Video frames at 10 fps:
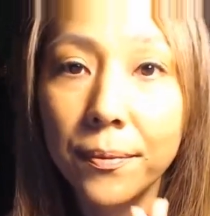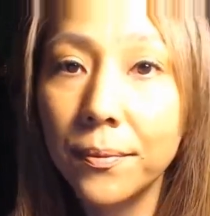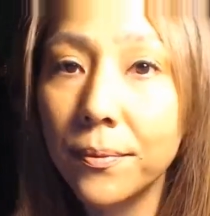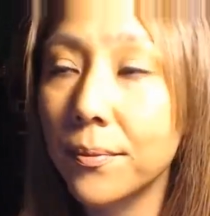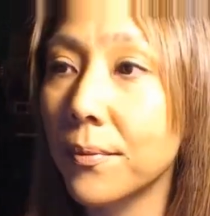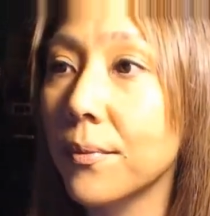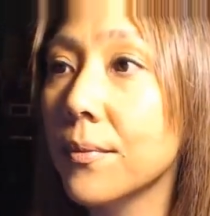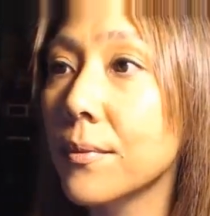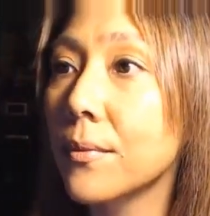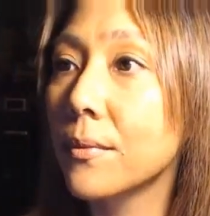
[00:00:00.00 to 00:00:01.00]

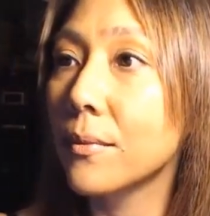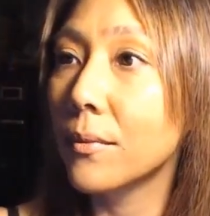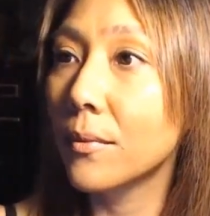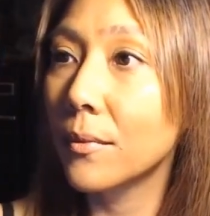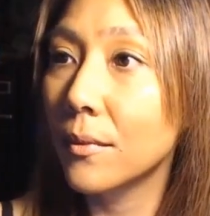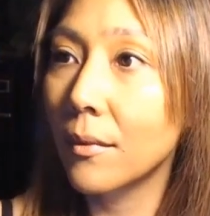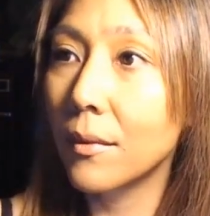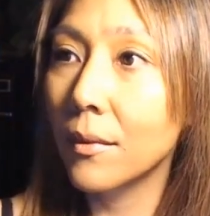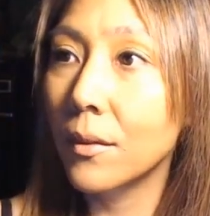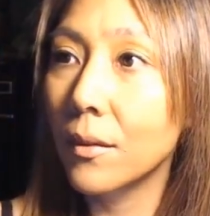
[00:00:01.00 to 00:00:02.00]

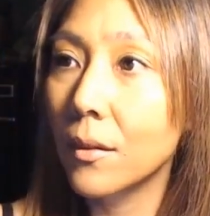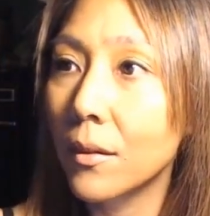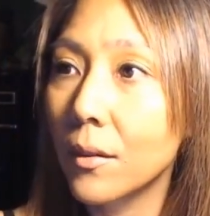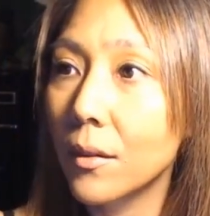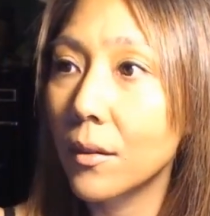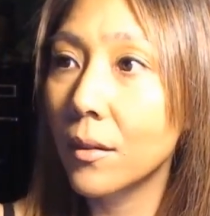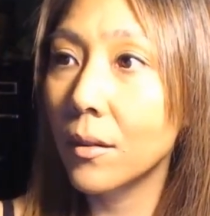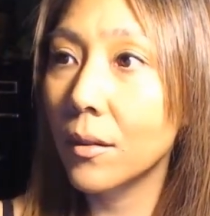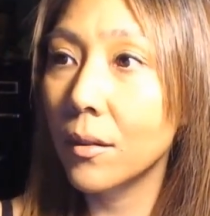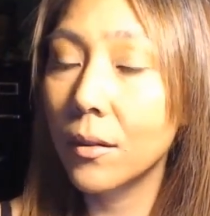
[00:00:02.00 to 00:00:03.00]

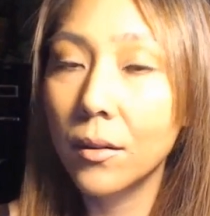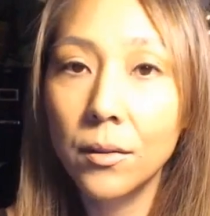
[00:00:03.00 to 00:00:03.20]
(silence)